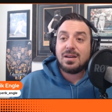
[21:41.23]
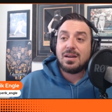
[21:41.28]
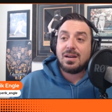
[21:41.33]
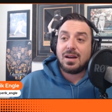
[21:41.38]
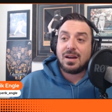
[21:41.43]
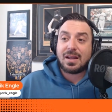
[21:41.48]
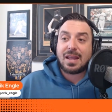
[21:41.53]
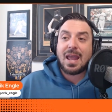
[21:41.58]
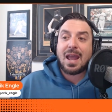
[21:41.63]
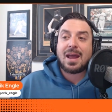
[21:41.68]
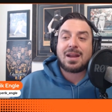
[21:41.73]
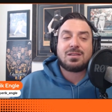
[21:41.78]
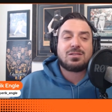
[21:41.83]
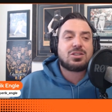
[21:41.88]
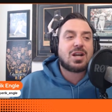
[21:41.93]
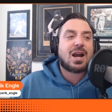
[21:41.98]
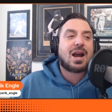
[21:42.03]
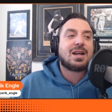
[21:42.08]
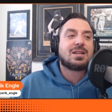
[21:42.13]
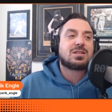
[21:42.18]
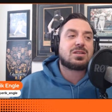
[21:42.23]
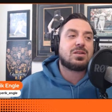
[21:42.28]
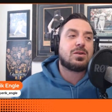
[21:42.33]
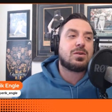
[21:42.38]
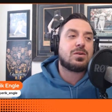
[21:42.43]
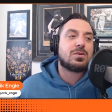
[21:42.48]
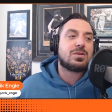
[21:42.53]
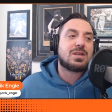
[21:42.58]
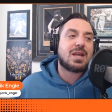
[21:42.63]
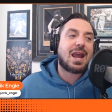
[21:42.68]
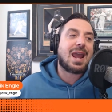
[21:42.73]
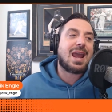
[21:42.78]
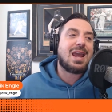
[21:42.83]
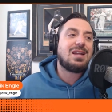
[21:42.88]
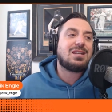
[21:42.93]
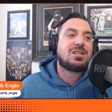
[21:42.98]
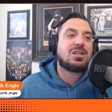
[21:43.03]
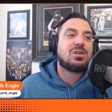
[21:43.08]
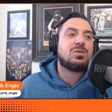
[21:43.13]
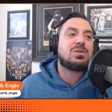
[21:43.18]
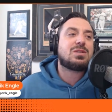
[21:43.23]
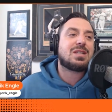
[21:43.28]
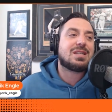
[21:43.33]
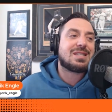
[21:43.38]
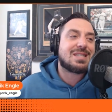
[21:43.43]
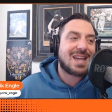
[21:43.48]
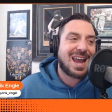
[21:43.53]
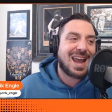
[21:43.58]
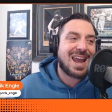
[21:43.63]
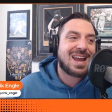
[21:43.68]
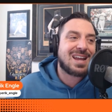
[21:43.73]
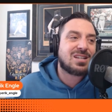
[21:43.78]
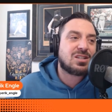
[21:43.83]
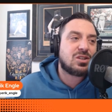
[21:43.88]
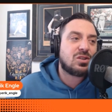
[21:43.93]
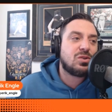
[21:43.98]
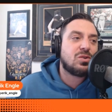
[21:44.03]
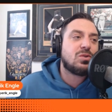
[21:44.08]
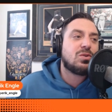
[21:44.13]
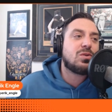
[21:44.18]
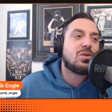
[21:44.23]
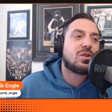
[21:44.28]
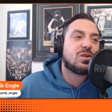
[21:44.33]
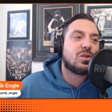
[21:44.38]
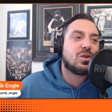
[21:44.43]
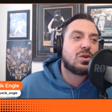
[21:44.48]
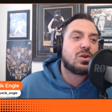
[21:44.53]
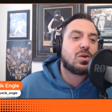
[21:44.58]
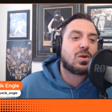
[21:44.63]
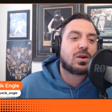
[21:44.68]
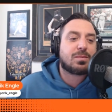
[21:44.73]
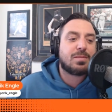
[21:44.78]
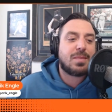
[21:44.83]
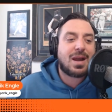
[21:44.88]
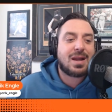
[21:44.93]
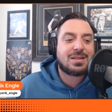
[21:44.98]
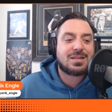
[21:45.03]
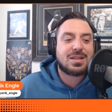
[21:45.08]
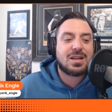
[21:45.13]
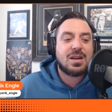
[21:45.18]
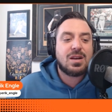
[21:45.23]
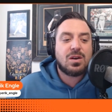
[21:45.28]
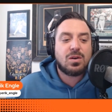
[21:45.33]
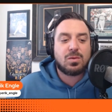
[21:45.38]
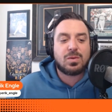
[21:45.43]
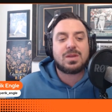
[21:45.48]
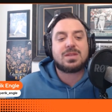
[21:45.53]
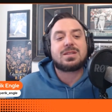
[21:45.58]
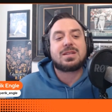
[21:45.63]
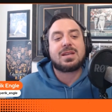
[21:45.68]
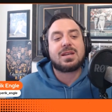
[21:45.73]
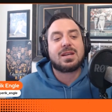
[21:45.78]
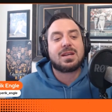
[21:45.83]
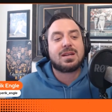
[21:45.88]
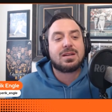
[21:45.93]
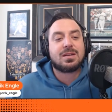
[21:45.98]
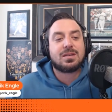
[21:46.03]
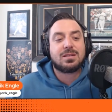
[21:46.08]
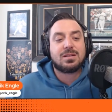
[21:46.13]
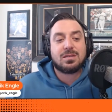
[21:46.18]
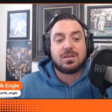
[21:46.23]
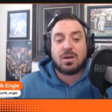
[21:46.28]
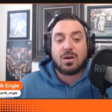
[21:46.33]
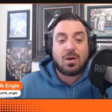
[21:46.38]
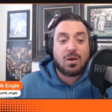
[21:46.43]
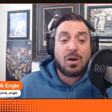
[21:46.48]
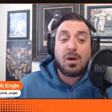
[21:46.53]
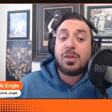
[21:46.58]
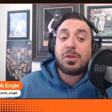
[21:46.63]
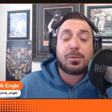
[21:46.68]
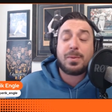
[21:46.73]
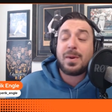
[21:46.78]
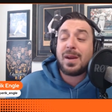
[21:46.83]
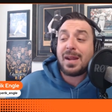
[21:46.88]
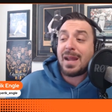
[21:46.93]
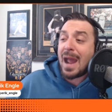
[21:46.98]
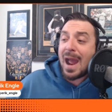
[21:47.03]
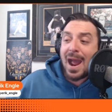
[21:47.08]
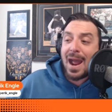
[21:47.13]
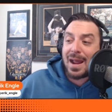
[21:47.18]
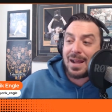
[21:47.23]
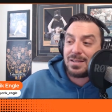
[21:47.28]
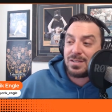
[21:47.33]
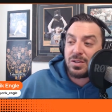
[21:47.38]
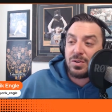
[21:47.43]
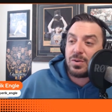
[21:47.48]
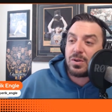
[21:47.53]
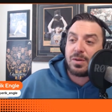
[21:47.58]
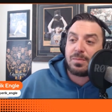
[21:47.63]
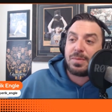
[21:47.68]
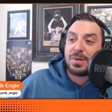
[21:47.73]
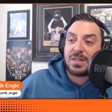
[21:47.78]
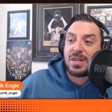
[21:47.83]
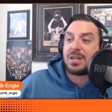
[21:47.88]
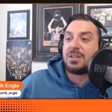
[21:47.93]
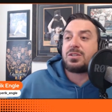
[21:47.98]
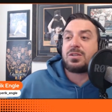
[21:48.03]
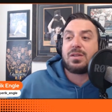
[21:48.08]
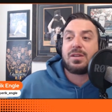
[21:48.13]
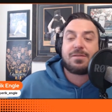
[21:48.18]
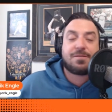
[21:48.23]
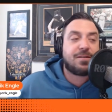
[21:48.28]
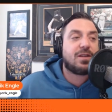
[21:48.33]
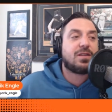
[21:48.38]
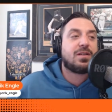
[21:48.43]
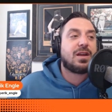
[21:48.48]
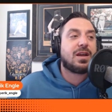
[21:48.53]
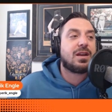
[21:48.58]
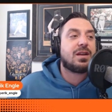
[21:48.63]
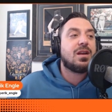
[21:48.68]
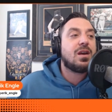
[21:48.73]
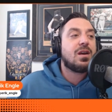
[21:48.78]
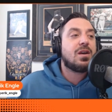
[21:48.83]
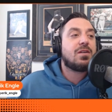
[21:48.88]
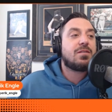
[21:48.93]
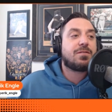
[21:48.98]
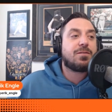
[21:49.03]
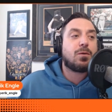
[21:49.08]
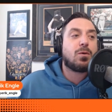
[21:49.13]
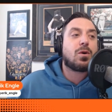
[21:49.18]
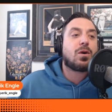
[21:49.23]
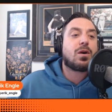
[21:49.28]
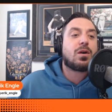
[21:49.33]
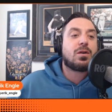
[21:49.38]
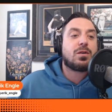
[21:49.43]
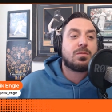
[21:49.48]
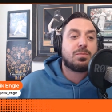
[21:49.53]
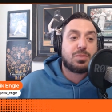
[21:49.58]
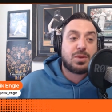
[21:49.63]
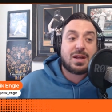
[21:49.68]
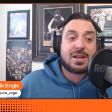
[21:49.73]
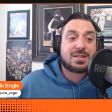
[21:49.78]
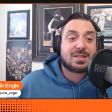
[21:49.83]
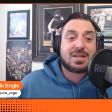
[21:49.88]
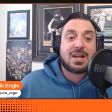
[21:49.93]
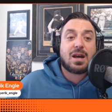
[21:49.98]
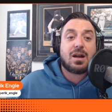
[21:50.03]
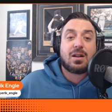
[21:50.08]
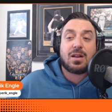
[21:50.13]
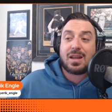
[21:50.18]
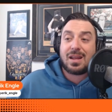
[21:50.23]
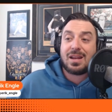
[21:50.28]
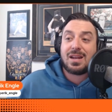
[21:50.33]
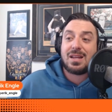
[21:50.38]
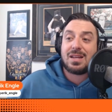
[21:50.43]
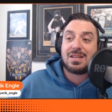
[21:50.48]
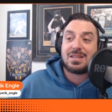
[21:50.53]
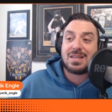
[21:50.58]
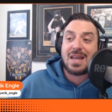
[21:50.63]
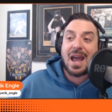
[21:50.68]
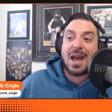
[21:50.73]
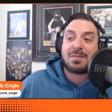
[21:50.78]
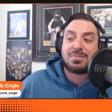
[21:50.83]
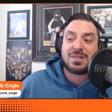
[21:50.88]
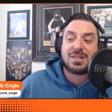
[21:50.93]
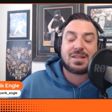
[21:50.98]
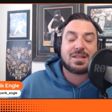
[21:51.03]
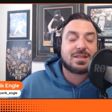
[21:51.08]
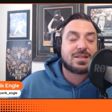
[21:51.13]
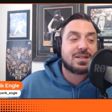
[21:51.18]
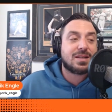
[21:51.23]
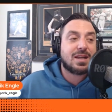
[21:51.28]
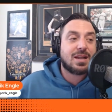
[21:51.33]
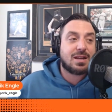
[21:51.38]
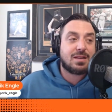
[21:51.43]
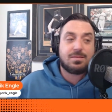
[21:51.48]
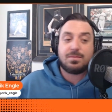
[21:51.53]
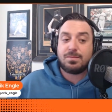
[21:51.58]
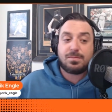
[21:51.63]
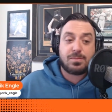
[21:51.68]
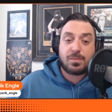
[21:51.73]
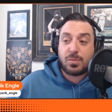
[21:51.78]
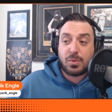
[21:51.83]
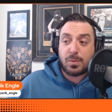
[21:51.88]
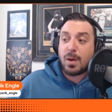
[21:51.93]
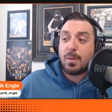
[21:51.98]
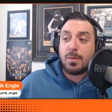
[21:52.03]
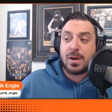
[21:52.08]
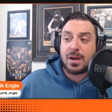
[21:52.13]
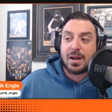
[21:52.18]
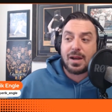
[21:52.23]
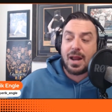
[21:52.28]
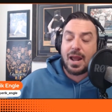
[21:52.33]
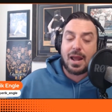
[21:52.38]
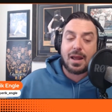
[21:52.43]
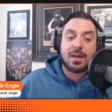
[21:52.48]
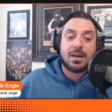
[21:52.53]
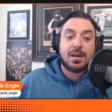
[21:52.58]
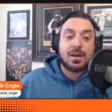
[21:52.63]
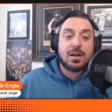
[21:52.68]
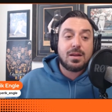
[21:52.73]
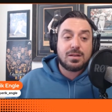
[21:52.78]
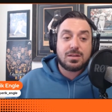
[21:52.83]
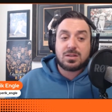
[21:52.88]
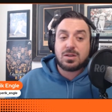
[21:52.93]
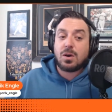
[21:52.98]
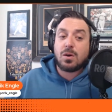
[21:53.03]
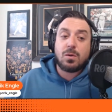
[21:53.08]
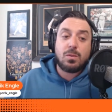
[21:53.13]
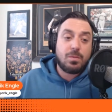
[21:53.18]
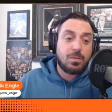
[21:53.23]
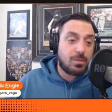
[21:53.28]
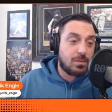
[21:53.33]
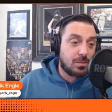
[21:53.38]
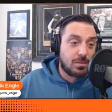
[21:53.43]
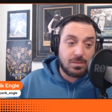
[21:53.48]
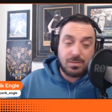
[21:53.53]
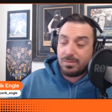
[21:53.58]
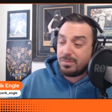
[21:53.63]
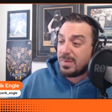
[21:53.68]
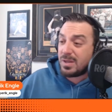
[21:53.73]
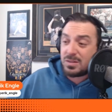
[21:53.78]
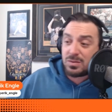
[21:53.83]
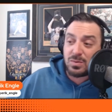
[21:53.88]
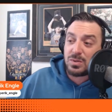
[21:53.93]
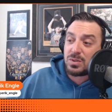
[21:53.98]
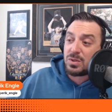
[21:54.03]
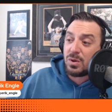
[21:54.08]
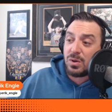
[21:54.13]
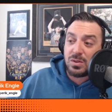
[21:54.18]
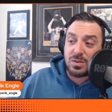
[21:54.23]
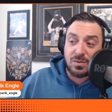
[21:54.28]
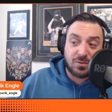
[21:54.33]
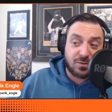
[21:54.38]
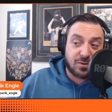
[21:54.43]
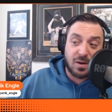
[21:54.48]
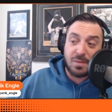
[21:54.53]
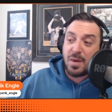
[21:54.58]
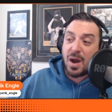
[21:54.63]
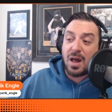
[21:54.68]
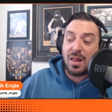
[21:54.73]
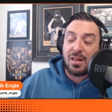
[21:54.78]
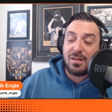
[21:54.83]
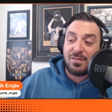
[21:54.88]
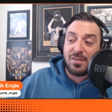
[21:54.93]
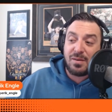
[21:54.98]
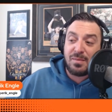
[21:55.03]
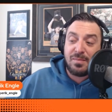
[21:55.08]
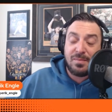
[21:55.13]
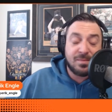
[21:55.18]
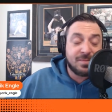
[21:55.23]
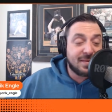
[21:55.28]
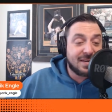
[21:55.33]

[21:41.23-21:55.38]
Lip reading: Again, Giants lose 8-2 today to the New York Mets. We see all 3 guys who could potentially fill in for Blake Snell in his absence throwing today. So mixed results from all of them.